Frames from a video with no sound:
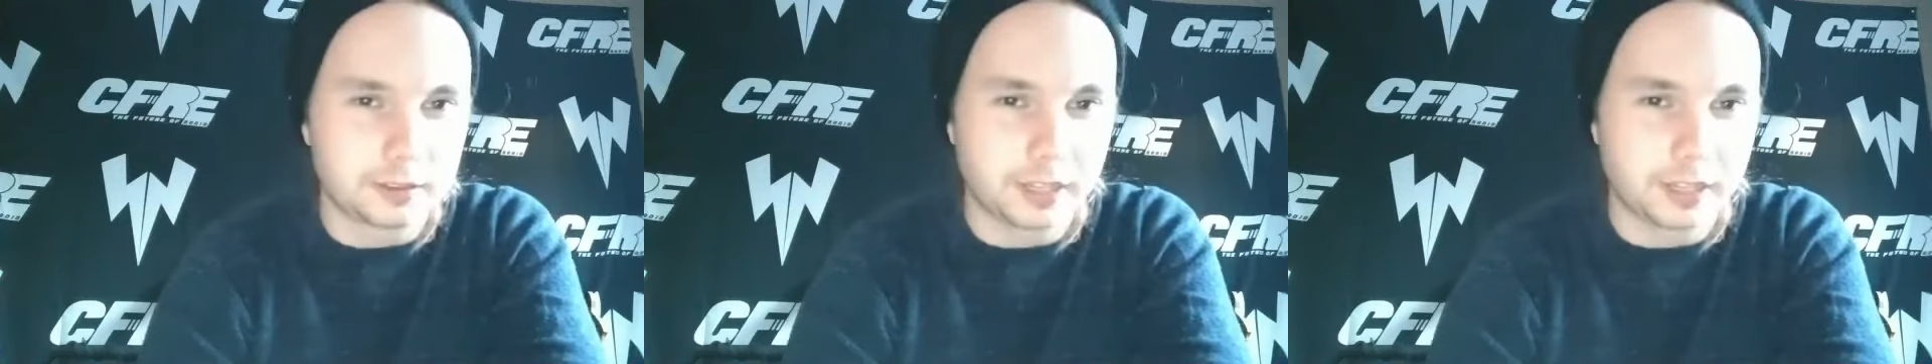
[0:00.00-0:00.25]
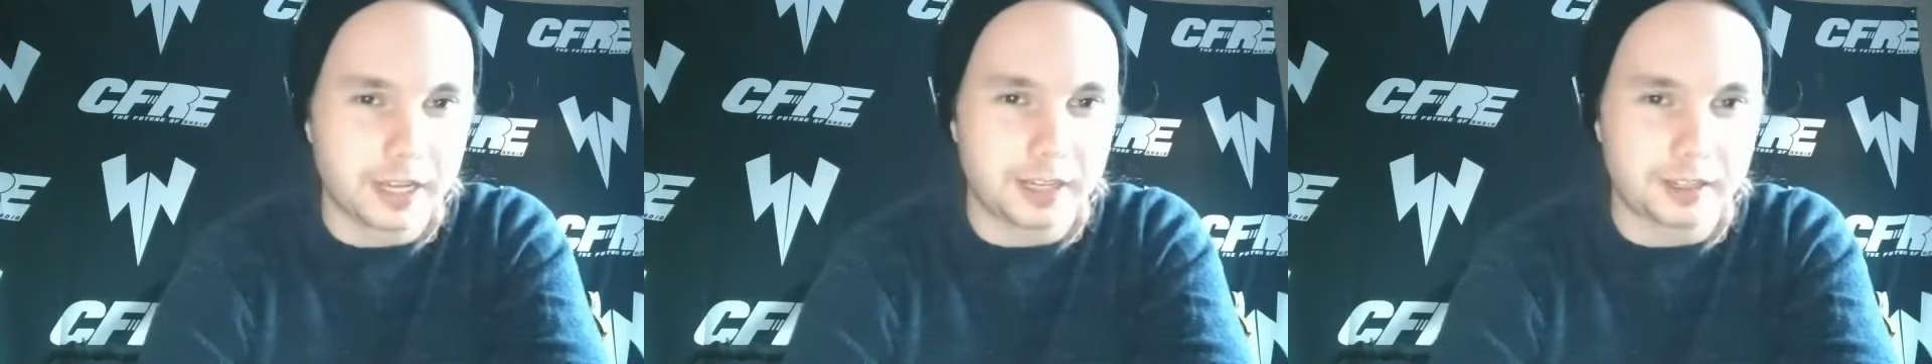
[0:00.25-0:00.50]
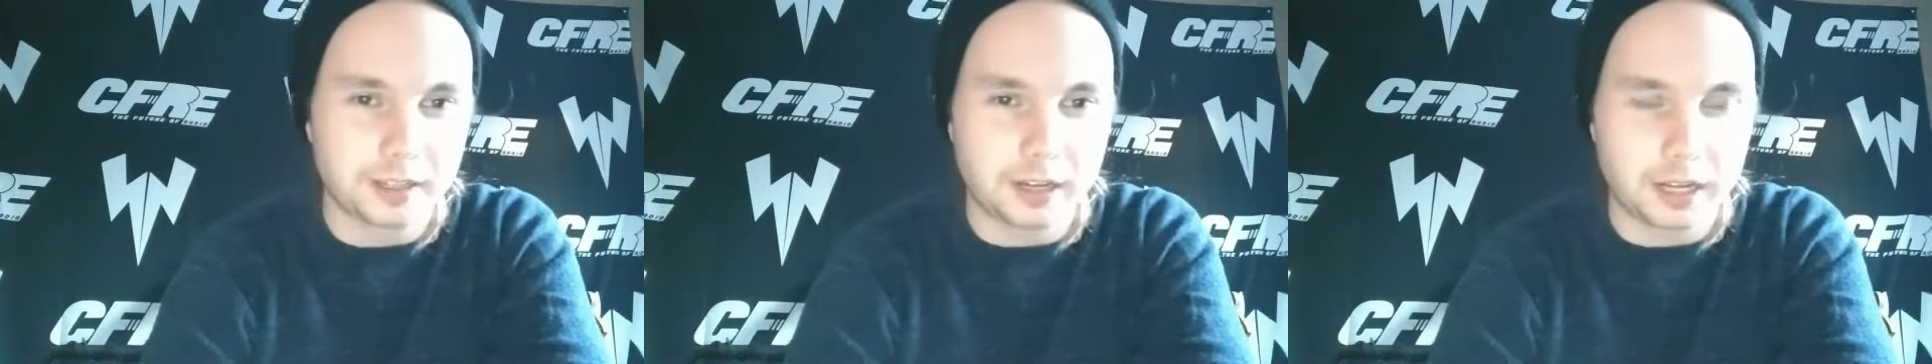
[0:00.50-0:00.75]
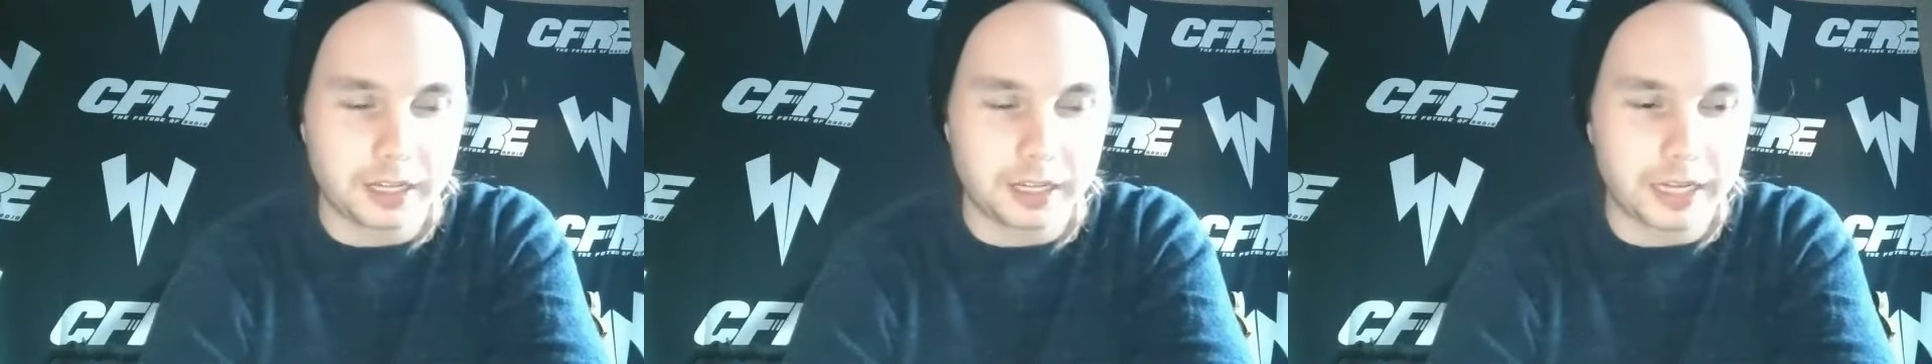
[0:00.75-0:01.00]
Like
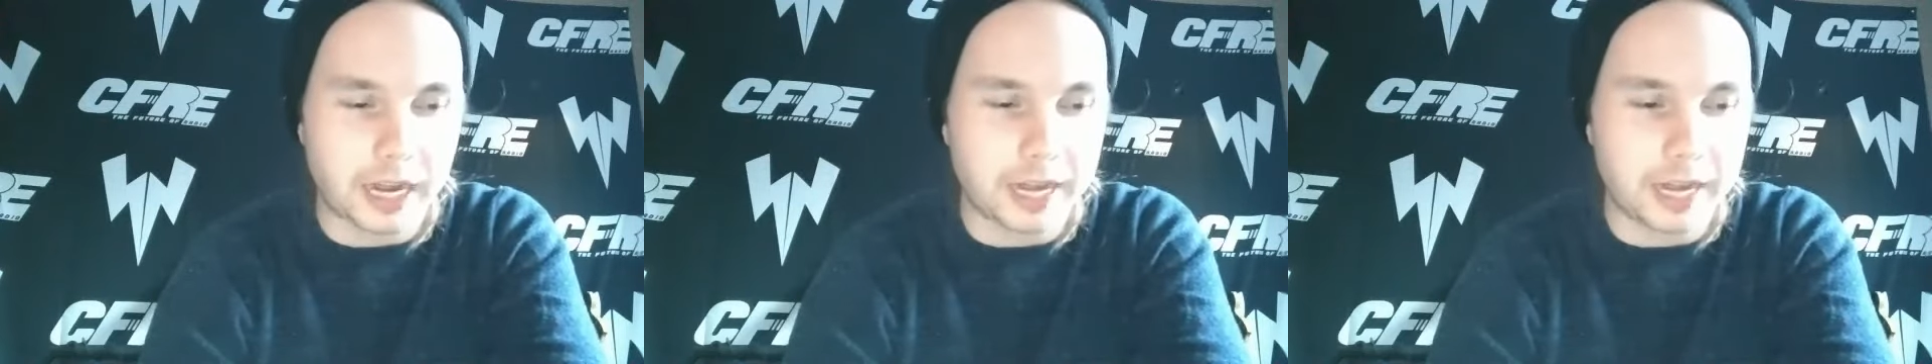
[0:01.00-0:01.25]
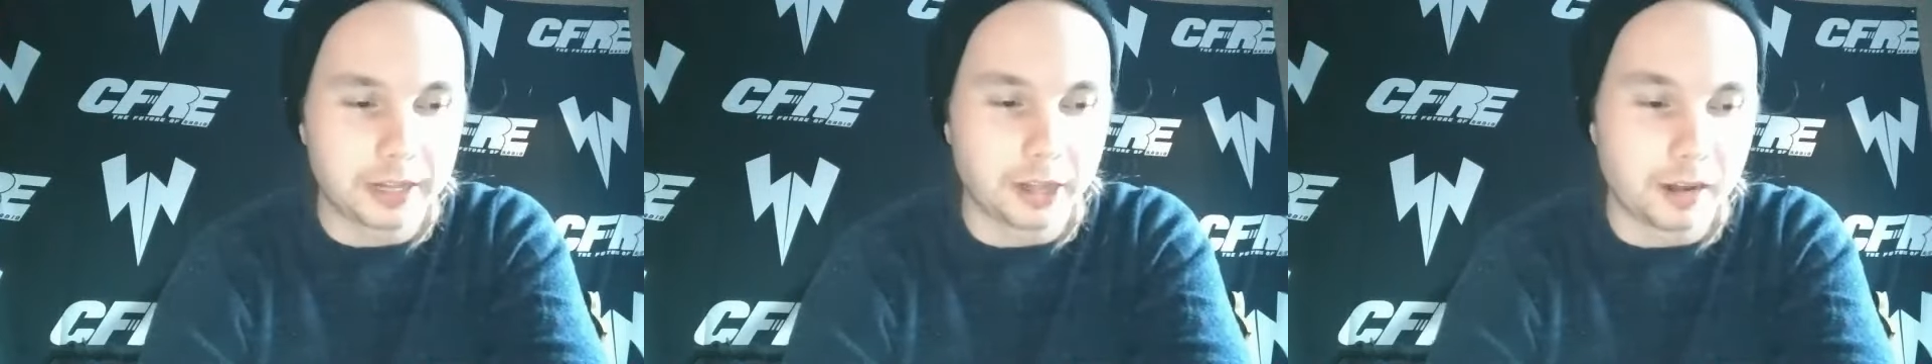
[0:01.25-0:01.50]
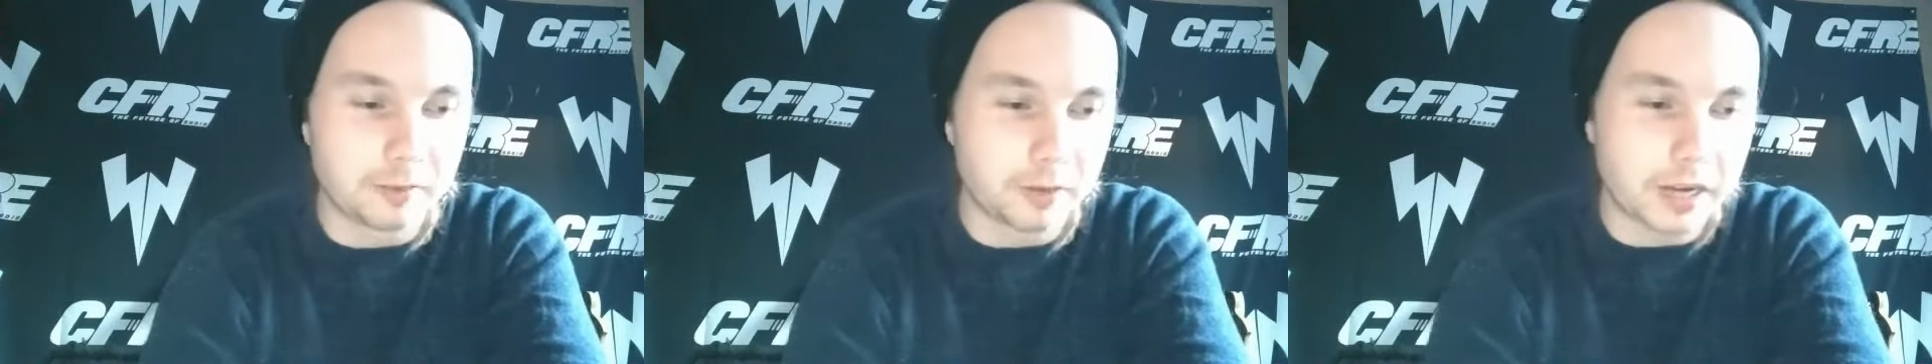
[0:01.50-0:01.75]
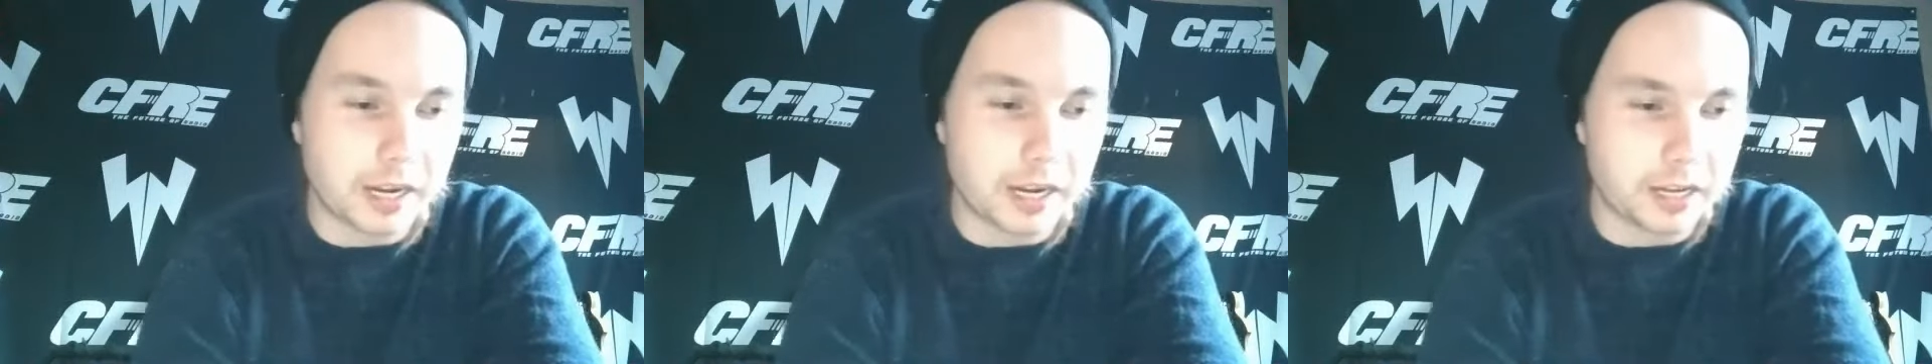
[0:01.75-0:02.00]
I love
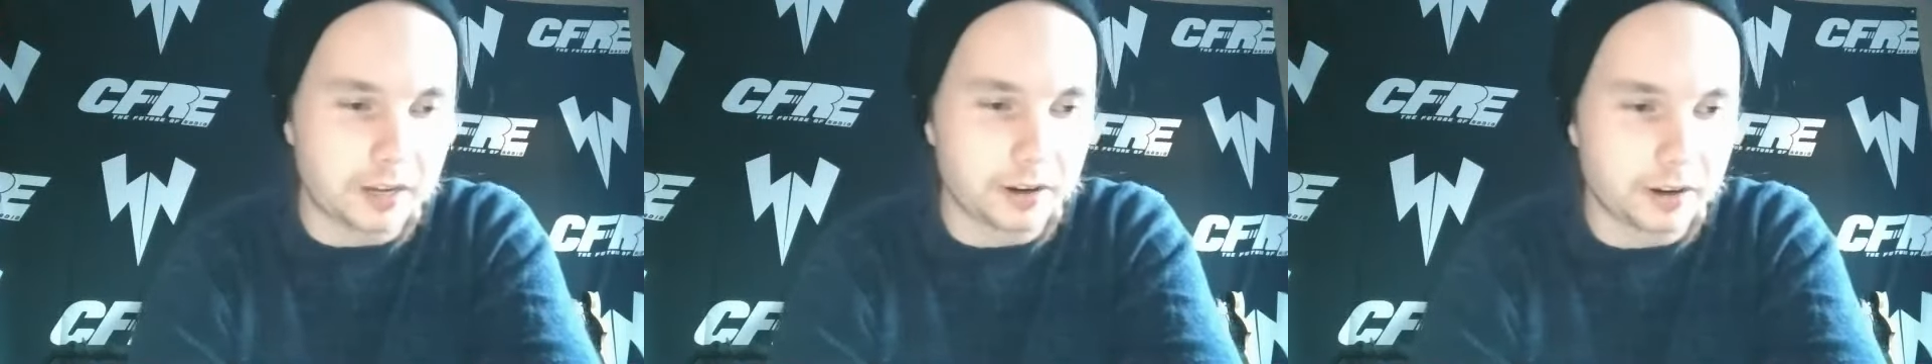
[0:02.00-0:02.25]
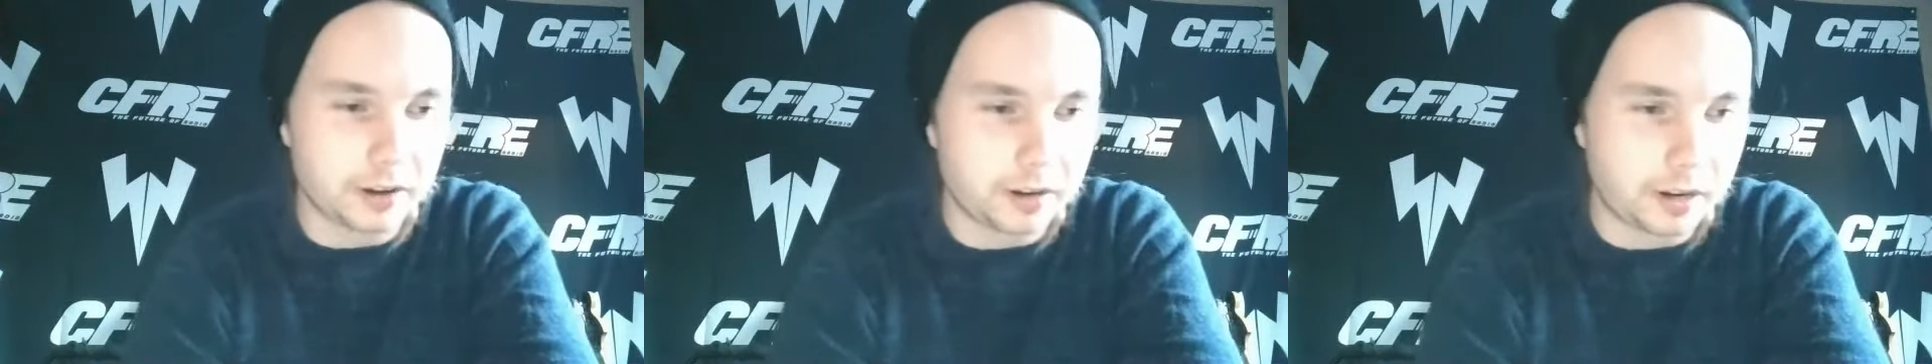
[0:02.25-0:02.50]
when I hear